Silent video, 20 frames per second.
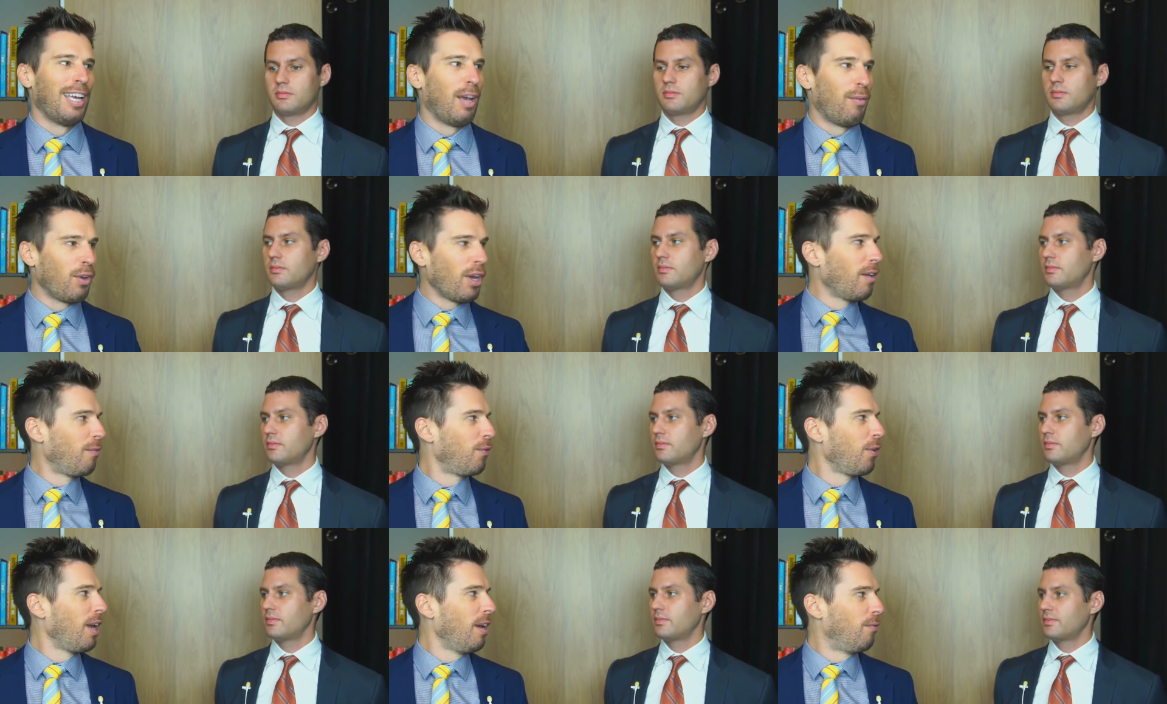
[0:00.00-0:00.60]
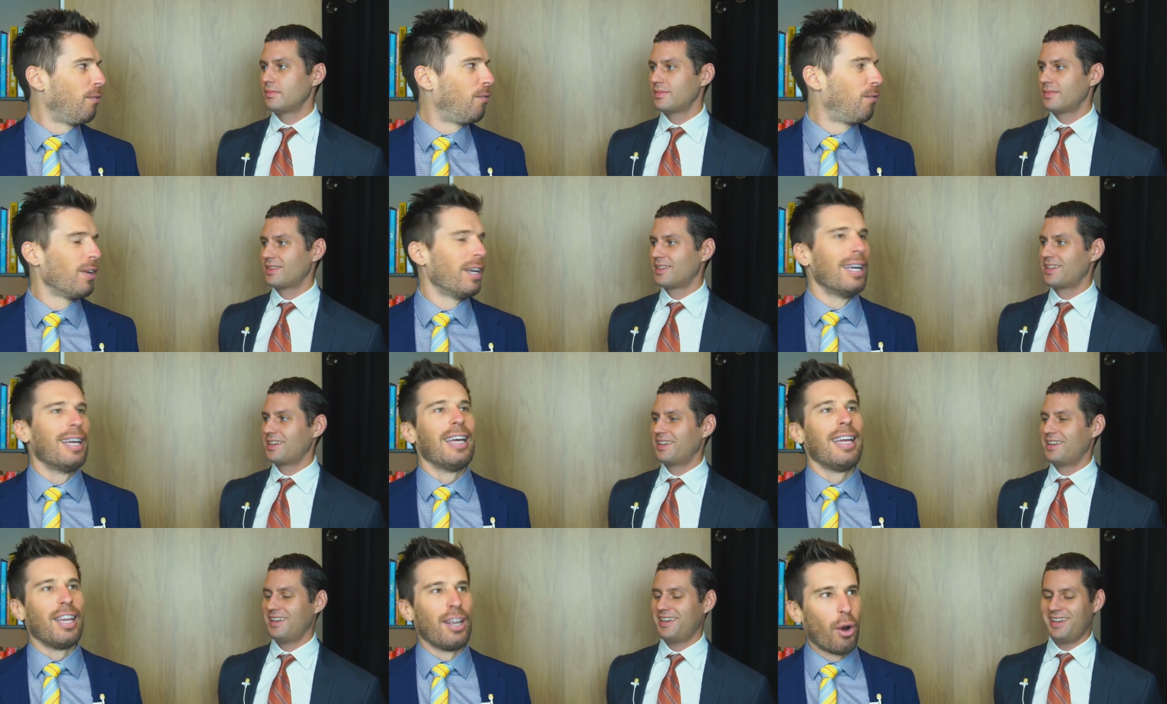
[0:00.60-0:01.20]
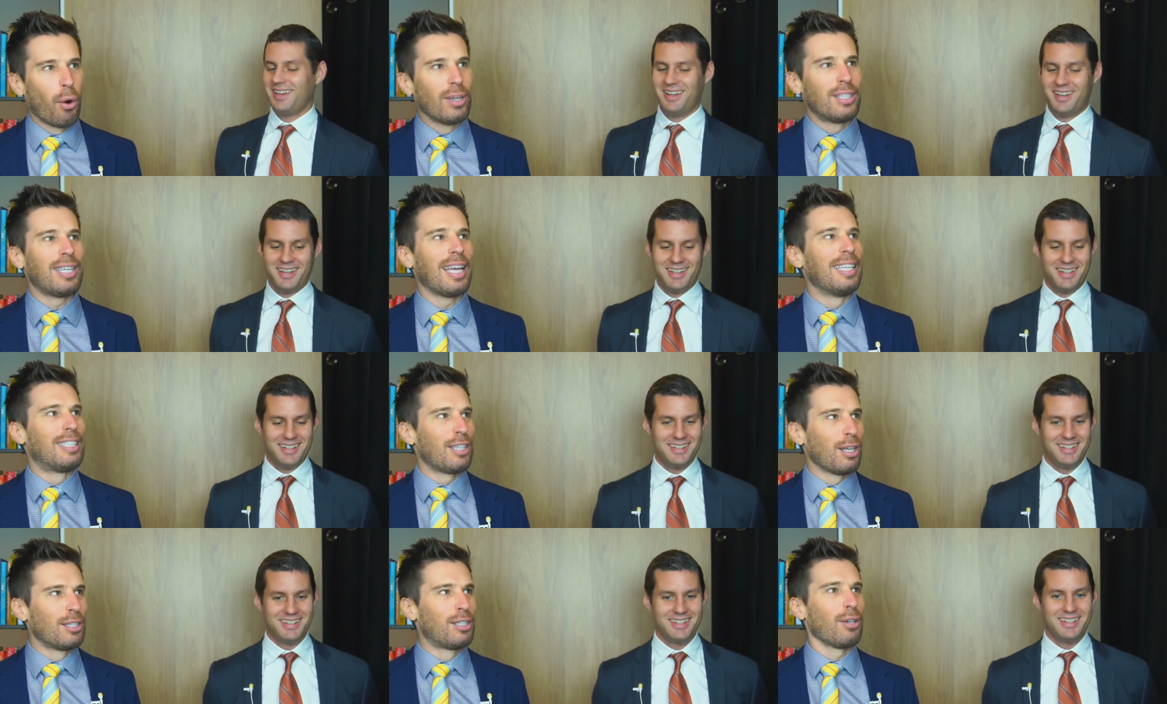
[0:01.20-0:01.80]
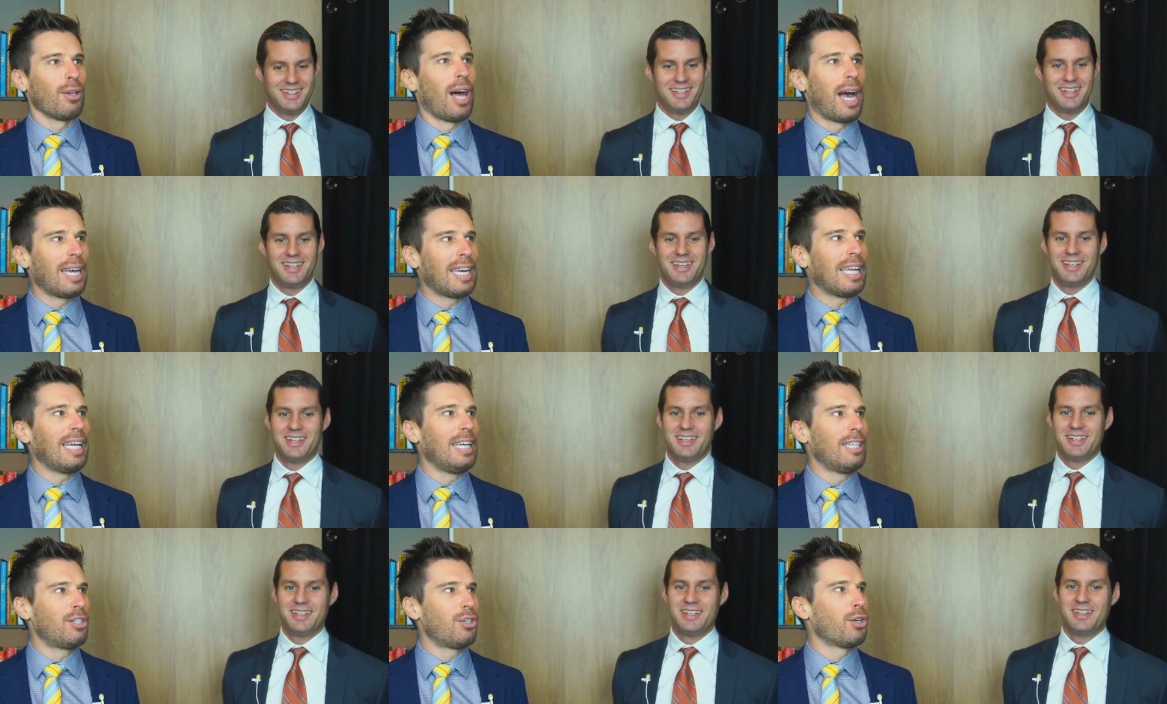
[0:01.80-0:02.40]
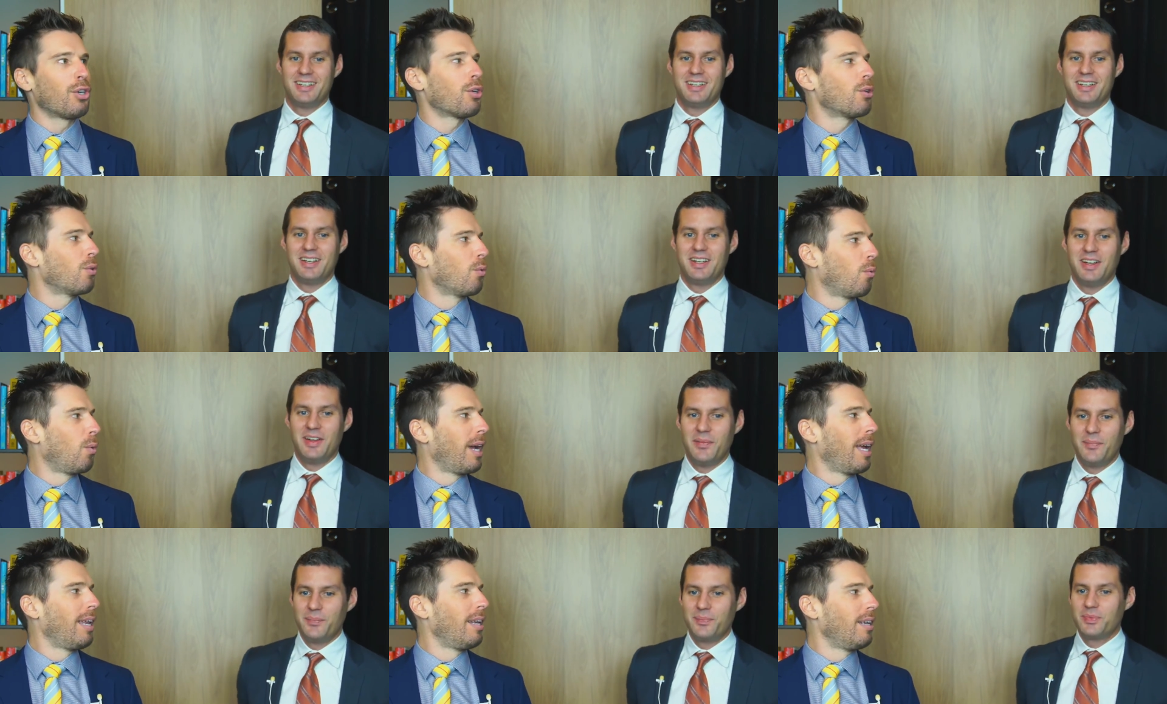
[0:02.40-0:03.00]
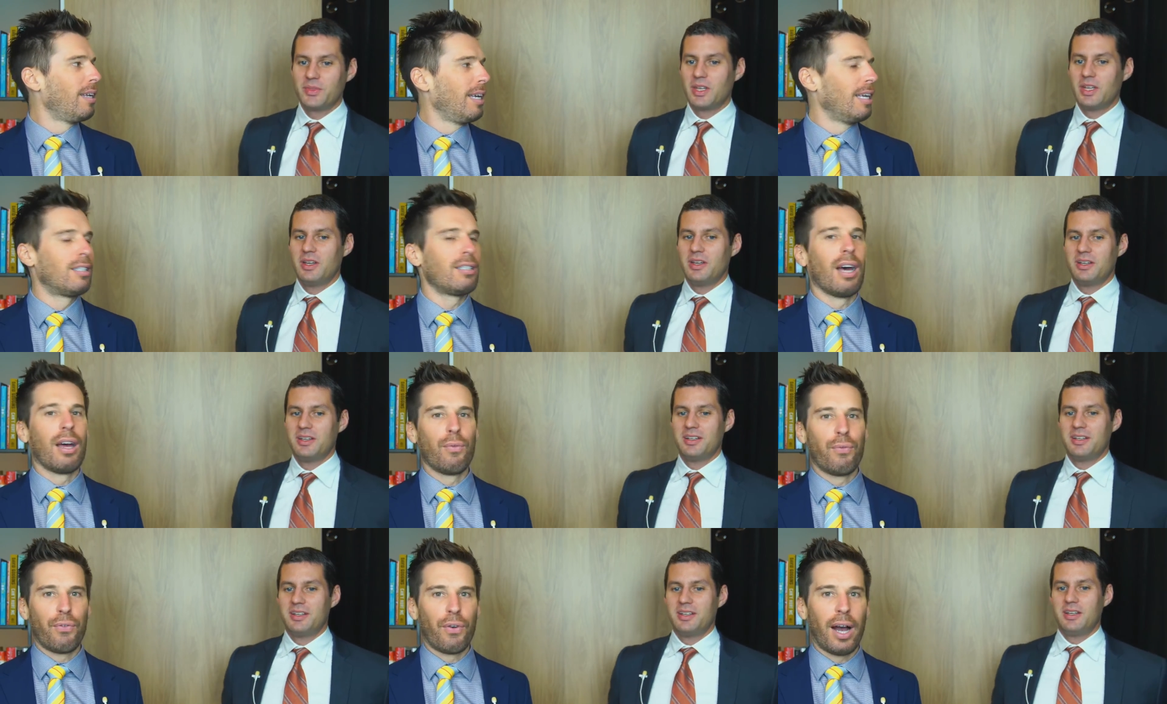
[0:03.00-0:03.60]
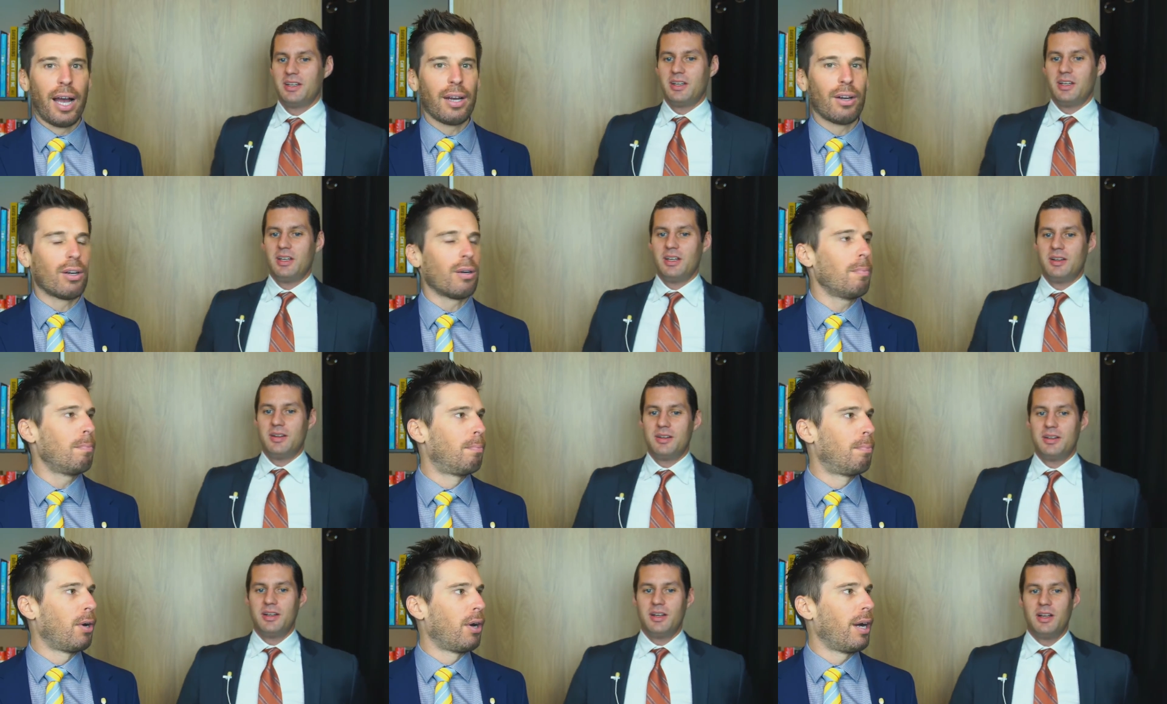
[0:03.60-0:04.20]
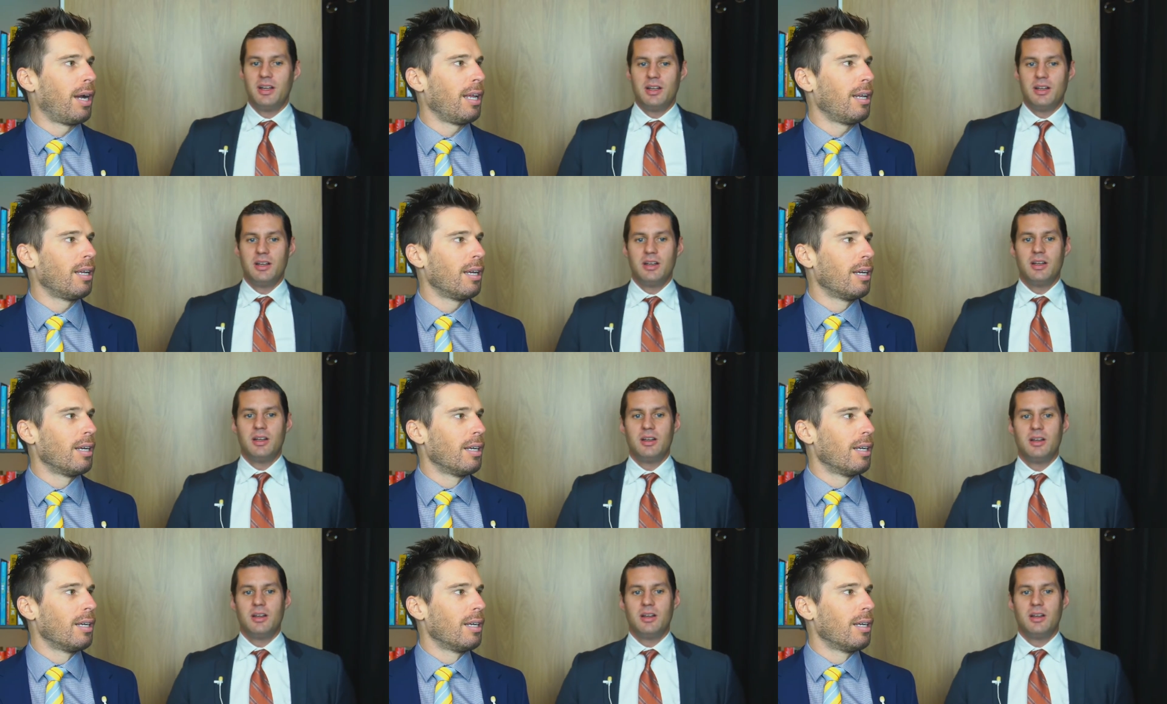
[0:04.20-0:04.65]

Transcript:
Speaker 1: if if, if you know, it's, it's it's a lot easier when it's on fire, but